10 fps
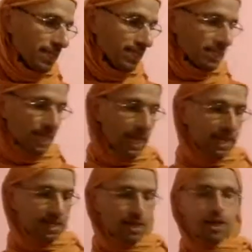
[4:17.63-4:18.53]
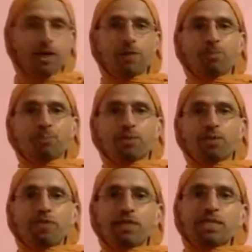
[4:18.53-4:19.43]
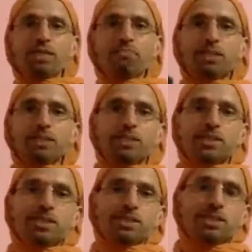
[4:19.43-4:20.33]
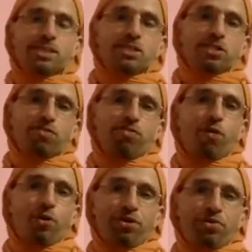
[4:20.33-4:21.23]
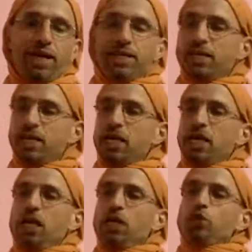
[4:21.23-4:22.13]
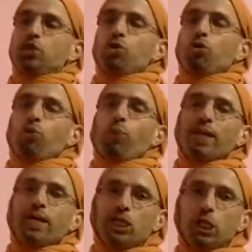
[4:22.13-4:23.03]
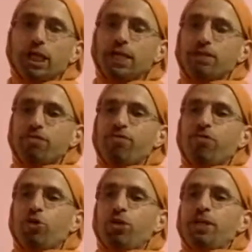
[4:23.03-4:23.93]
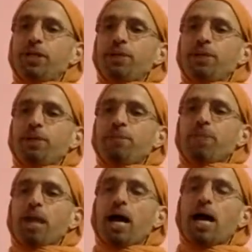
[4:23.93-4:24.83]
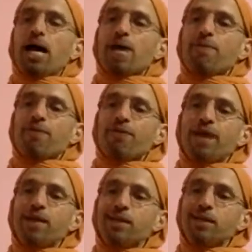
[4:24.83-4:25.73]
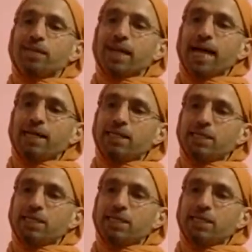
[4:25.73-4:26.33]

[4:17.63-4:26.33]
is like, for example, this is a phone, right? So when I look at the phone, I am aware that